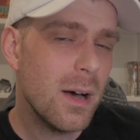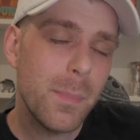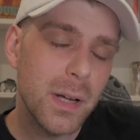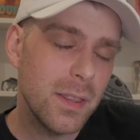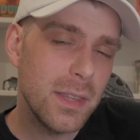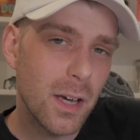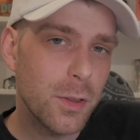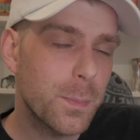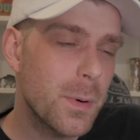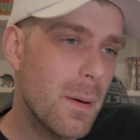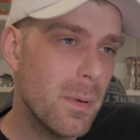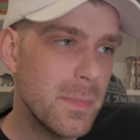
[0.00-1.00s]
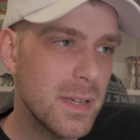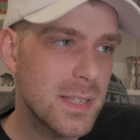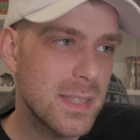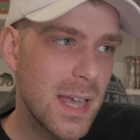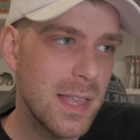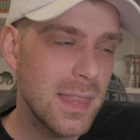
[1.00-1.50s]
But the other problem is
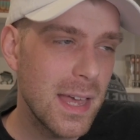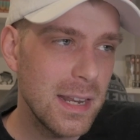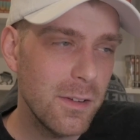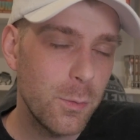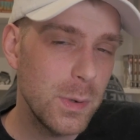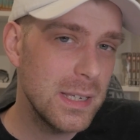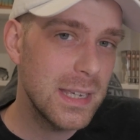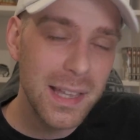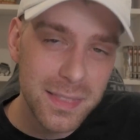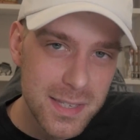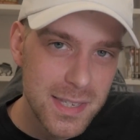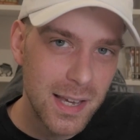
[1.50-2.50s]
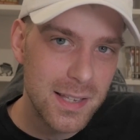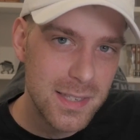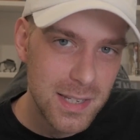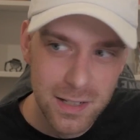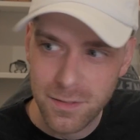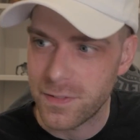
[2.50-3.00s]
then that if we get the 2nd
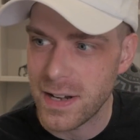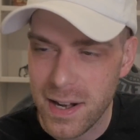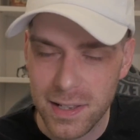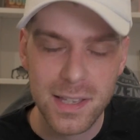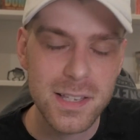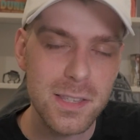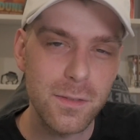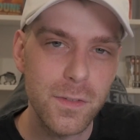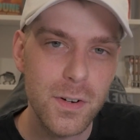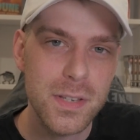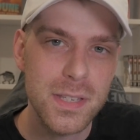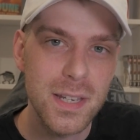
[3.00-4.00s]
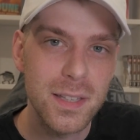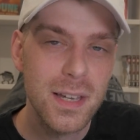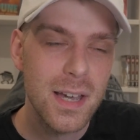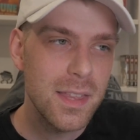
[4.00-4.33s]
seed, Fnatic gets the 1st seed,